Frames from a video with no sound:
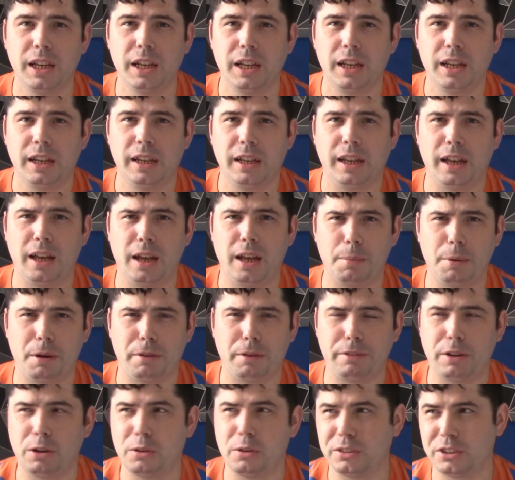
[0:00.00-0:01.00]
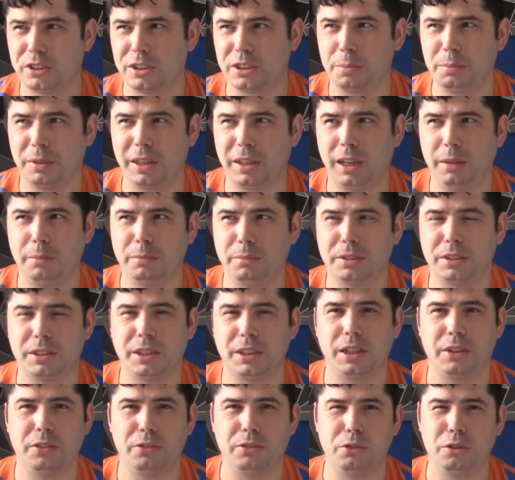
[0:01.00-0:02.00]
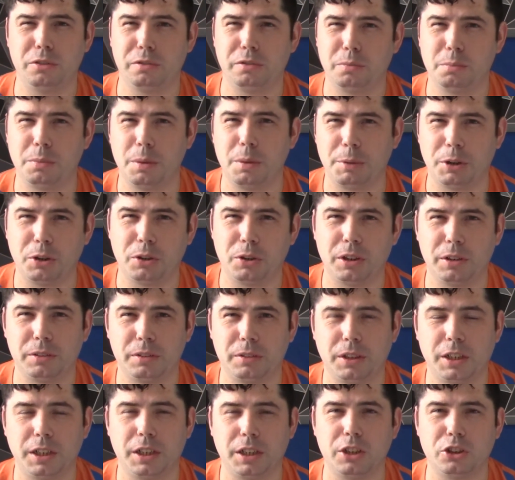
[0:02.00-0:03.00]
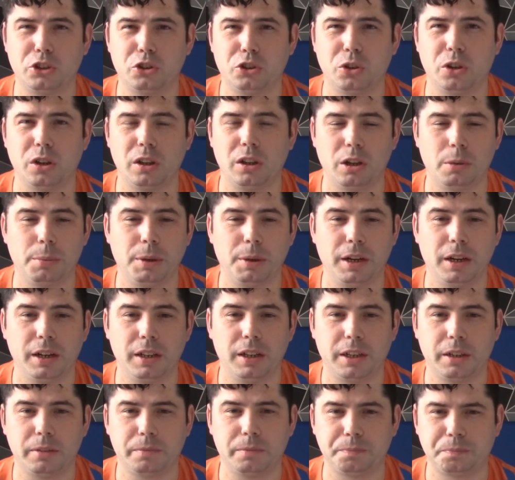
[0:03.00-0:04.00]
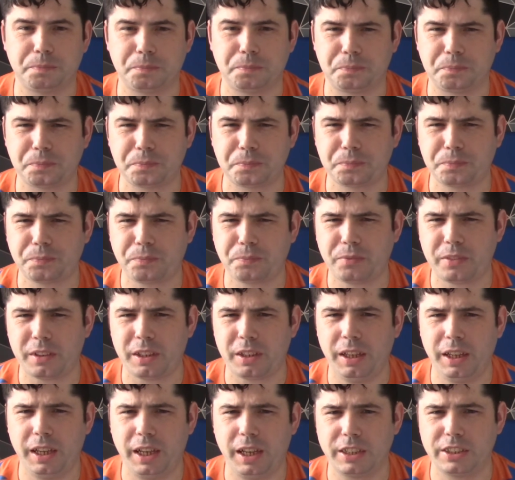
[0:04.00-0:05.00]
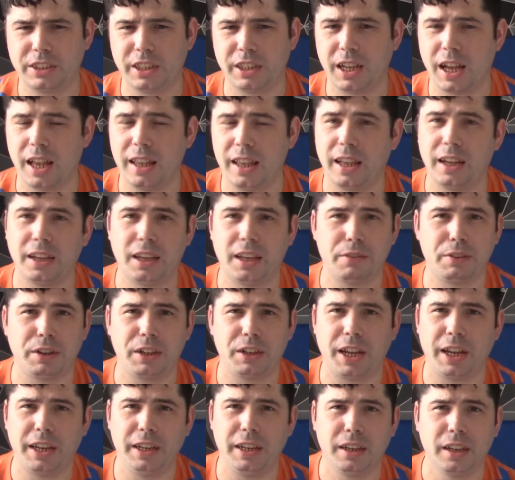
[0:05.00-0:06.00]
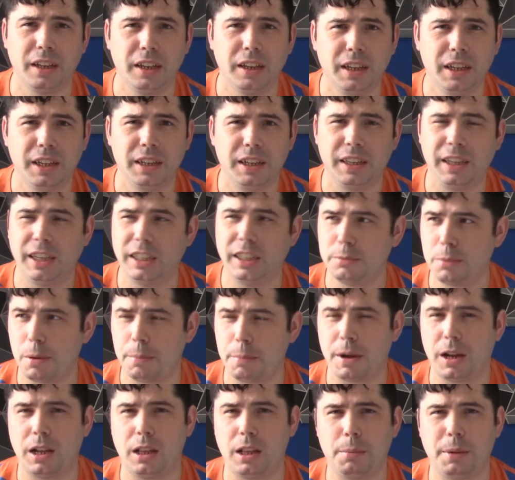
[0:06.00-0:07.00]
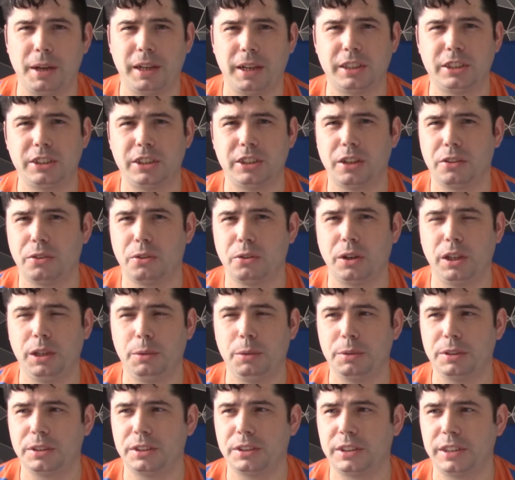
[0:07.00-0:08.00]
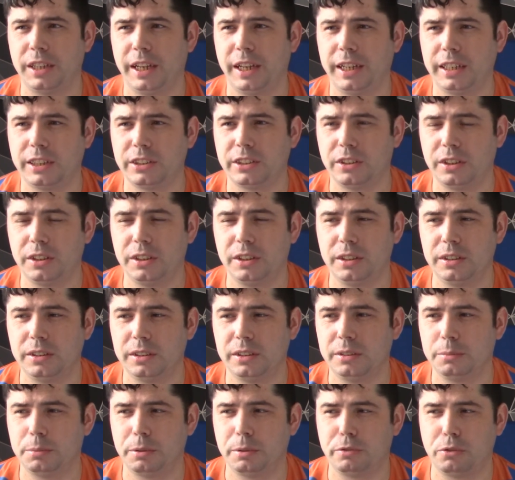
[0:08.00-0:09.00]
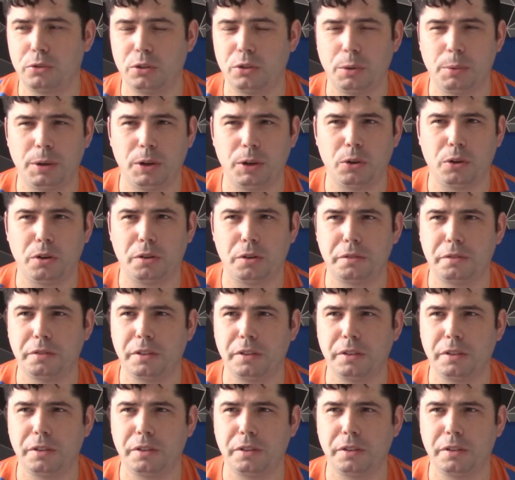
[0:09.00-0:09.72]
but I felt sometimes that Roof maybe could have taken a shot a little bit earlier. Sakala, I gave a 9. He's my man of the match. I thought he was excellent before he went off.